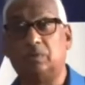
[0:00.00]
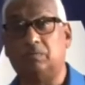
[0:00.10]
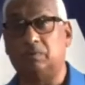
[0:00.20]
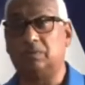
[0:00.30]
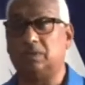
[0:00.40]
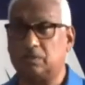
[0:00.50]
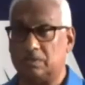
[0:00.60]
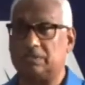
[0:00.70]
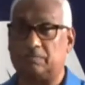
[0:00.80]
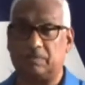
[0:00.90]
about the
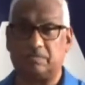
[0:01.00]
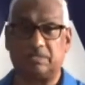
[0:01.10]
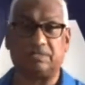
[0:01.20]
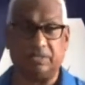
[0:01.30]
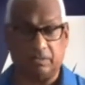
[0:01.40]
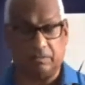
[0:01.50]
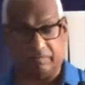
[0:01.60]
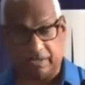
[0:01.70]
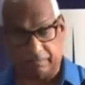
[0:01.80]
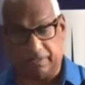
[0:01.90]
concept of sustainable
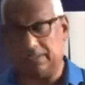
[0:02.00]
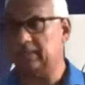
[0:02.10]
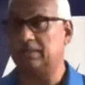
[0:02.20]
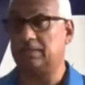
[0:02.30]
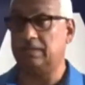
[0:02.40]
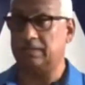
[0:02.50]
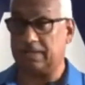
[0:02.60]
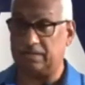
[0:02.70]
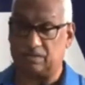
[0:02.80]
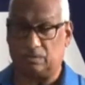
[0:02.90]
development in
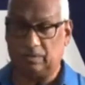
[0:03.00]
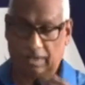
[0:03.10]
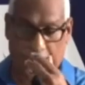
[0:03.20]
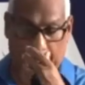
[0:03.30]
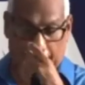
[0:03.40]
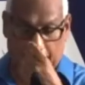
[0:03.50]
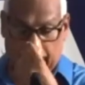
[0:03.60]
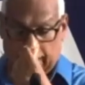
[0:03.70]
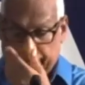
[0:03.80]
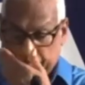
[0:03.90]
CAISO.
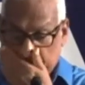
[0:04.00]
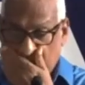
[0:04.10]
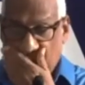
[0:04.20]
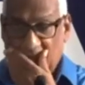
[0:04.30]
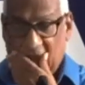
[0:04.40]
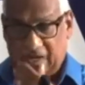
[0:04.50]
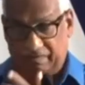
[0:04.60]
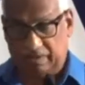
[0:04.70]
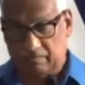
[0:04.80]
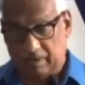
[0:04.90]
And if you
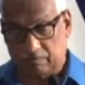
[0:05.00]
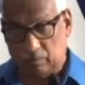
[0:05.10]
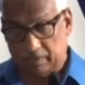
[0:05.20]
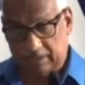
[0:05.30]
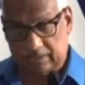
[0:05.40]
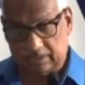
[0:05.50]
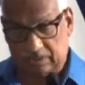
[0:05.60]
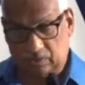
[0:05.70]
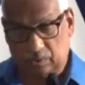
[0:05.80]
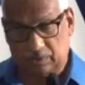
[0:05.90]
give me a moment, I'll
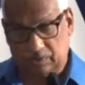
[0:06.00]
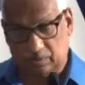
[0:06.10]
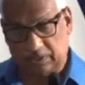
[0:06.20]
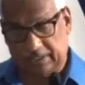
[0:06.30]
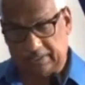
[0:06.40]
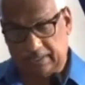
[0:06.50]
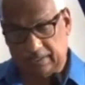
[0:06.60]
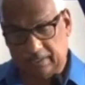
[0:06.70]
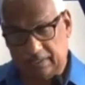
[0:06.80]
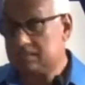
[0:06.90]
just quote what he said
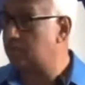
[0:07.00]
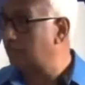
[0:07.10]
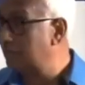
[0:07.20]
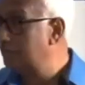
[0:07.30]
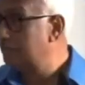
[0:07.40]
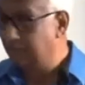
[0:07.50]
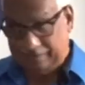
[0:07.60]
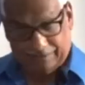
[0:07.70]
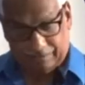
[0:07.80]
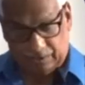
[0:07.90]
in his song,
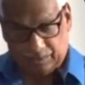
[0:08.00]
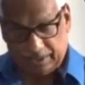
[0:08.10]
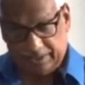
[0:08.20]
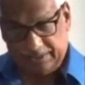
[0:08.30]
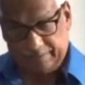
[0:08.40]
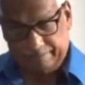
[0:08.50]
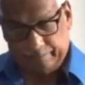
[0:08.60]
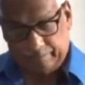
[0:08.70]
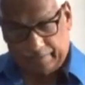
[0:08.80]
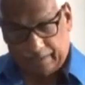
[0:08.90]
which was
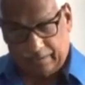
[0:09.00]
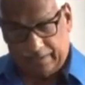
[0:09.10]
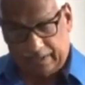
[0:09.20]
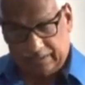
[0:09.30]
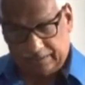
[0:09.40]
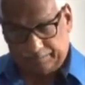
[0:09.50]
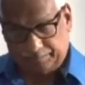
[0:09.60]
that,